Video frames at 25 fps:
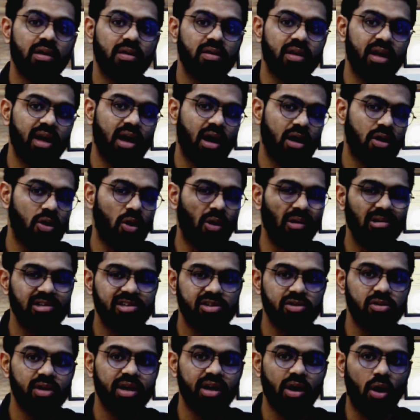They are
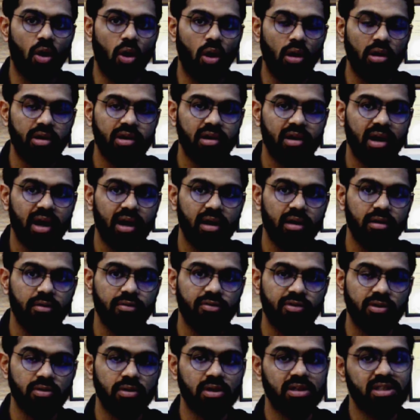also an
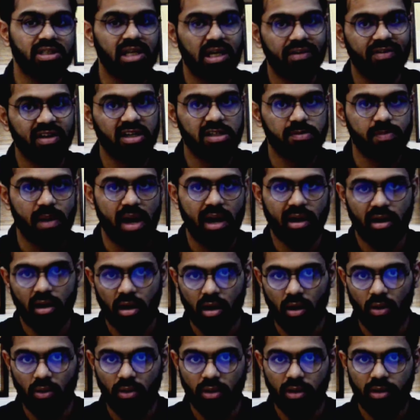alternative to a savings bank
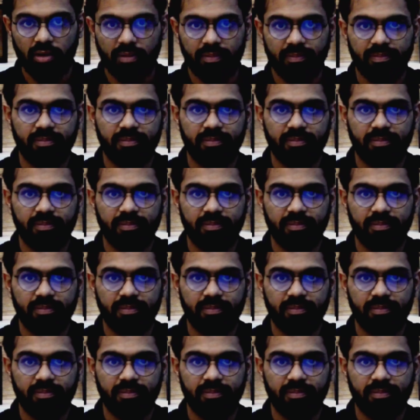account.